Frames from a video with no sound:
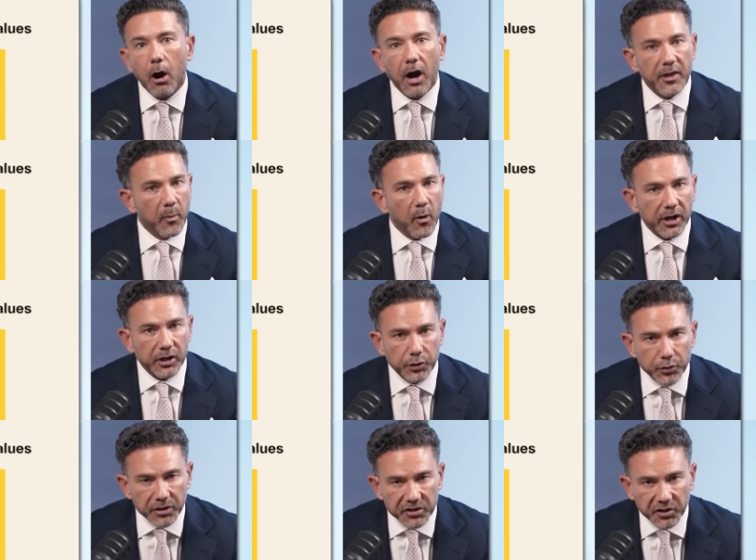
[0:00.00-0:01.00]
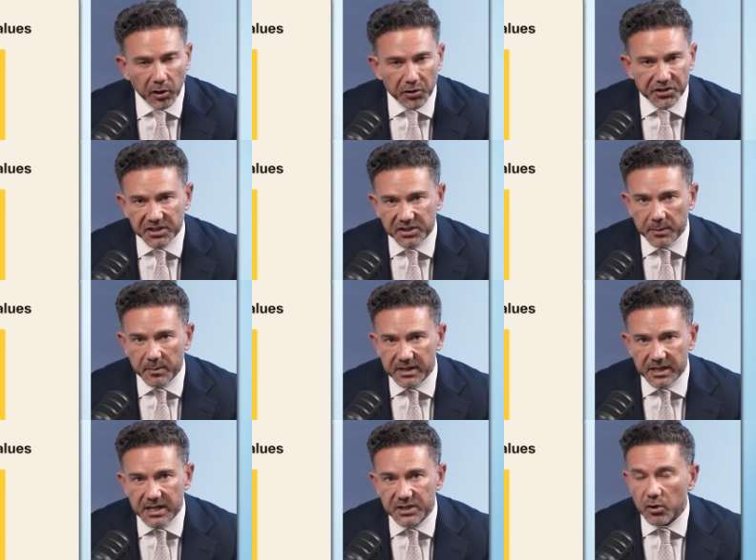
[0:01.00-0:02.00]
either buying units closer to
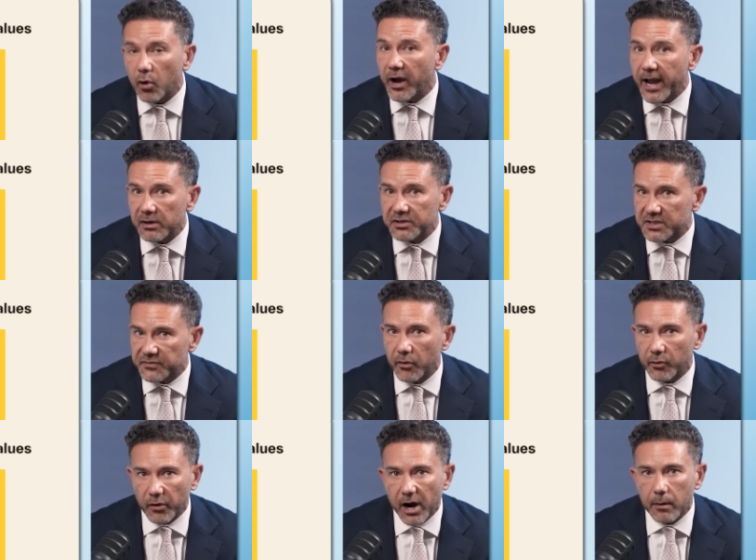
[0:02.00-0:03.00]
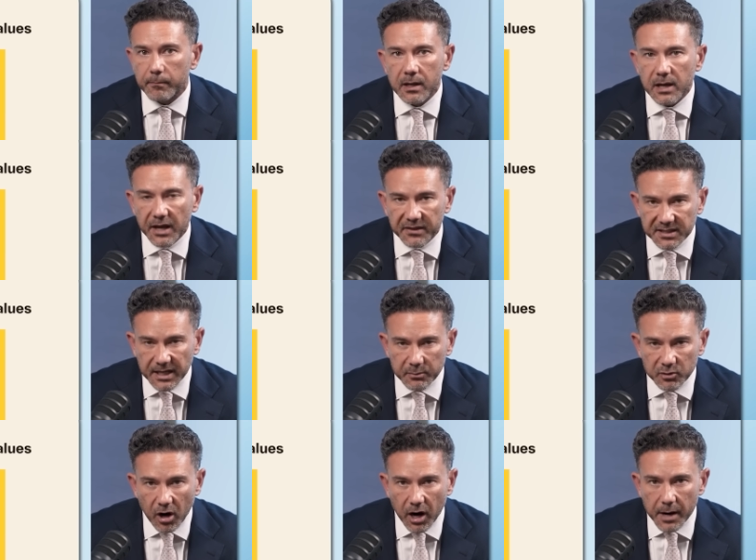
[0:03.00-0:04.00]
CBDs or houses further out. At the same
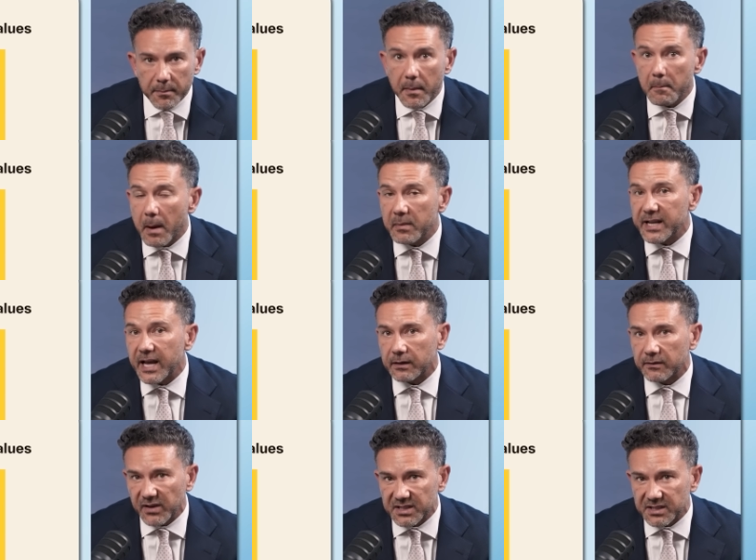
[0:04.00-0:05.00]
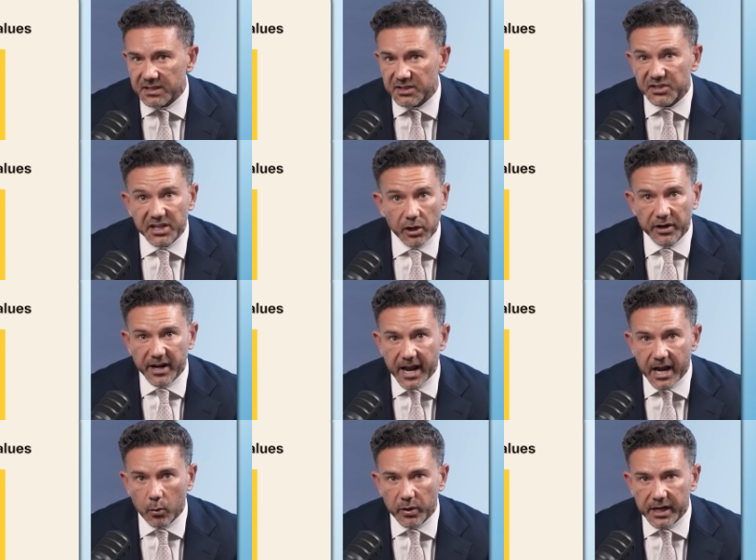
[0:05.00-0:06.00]
time, mum and dad investors sitting on
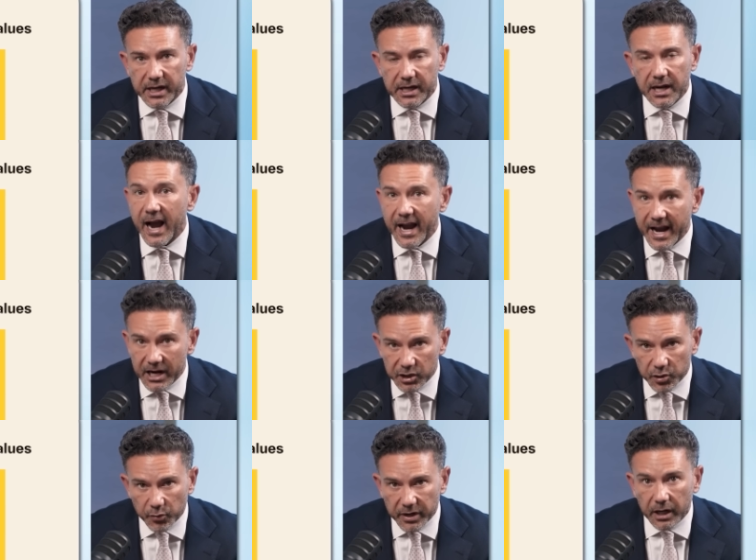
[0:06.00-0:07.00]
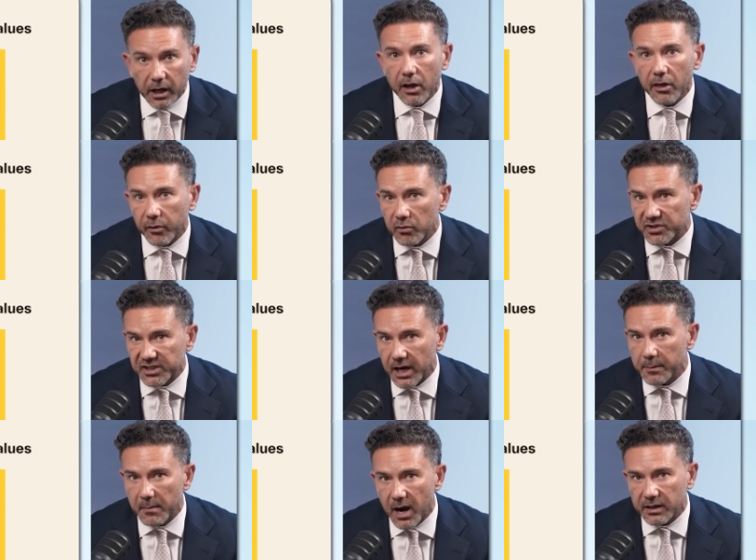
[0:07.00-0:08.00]
equity are entering those same
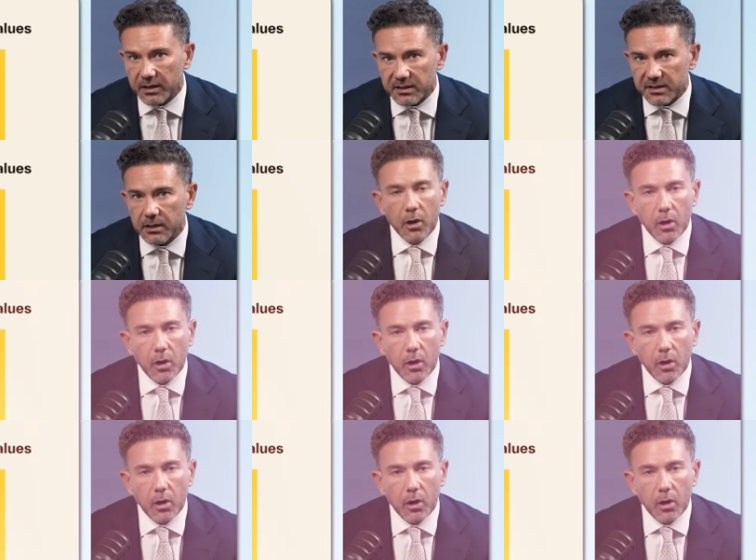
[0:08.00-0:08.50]
markets,